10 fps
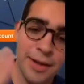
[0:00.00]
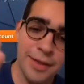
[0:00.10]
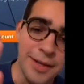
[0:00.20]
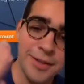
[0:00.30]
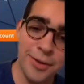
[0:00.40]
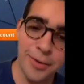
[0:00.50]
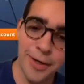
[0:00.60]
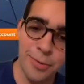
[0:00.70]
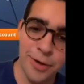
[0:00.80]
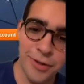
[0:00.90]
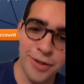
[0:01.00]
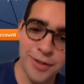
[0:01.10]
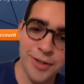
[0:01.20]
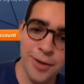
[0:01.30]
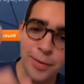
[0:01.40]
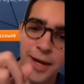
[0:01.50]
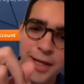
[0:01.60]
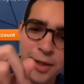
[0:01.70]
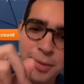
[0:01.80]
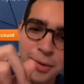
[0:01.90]
That's a great question. So,
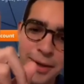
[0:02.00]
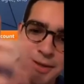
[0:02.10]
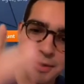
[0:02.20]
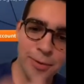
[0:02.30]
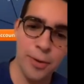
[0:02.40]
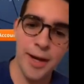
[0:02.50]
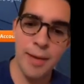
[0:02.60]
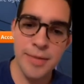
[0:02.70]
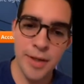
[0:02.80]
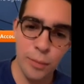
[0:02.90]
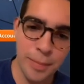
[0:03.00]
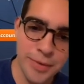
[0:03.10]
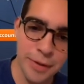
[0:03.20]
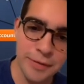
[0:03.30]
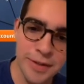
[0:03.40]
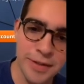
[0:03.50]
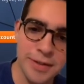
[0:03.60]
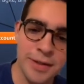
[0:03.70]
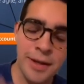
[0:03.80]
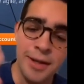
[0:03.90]
AWS, or Amazon Web
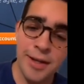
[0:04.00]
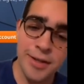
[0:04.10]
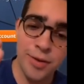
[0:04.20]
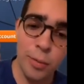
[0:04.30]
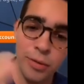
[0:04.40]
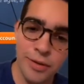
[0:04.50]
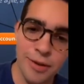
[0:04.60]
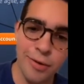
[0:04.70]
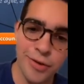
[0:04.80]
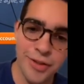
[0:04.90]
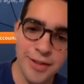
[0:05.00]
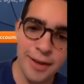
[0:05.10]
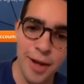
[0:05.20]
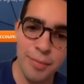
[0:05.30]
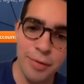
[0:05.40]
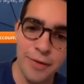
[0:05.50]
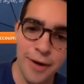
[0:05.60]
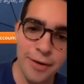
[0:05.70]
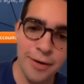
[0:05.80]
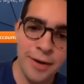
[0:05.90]
Services, is the world's largest cloud
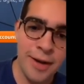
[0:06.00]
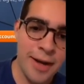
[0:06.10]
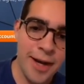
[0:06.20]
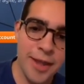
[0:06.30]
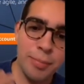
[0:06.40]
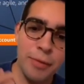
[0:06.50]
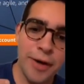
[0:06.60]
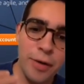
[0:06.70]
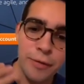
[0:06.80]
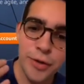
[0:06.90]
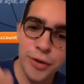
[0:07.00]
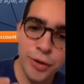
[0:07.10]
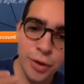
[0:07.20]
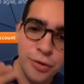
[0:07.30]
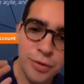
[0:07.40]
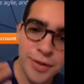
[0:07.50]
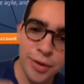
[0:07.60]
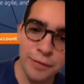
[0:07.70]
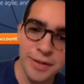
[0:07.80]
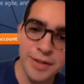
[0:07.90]
provider, and they provide over 200
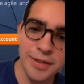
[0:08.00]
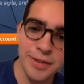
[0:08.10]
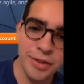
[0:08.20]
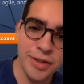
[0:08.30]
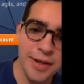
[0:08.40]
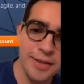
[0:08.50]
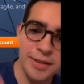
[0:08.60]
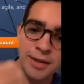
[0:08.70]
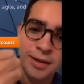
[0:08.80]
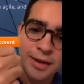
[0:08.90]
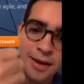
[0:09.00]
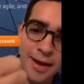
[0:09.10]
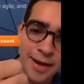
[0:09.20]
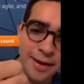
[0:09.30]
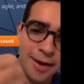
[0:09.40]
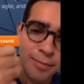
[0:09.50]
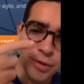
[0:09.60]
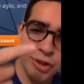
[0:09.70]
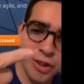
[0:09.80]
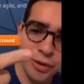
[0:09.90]
services such as AI,
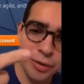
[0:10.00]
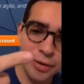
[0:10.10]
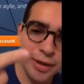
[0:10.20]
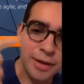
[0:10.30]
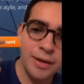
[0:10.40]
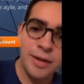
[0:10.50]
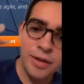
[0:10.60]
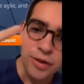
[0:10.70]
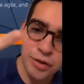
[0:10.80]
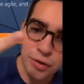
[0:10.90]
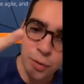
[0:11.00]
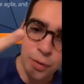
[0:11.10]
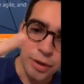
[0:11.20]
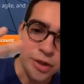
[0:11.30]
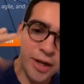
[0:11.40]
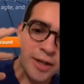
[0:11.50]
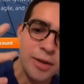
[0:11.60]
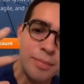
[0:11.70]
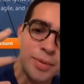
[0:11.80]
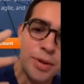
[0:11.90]
machine learning, storage, and
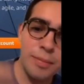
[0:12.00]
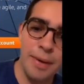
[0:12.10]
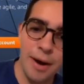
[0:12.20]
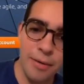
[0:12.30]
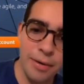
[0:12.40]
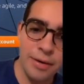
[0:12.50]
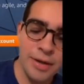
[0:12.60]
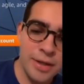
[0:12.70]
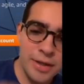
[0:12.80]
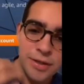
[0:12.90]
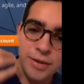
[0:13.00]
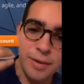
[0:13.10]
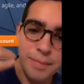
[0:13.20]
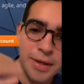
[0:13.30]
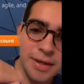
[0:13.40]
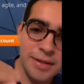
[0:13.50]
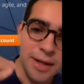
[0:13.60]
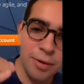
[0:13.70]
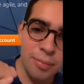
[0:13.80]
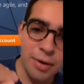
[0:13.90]
compute power to the biggest
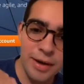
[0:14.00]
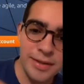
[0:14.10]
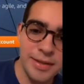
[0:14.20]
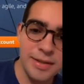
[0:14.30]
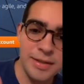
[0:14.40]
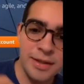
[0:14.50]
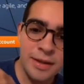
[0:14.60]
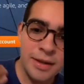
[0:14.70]
enterprises,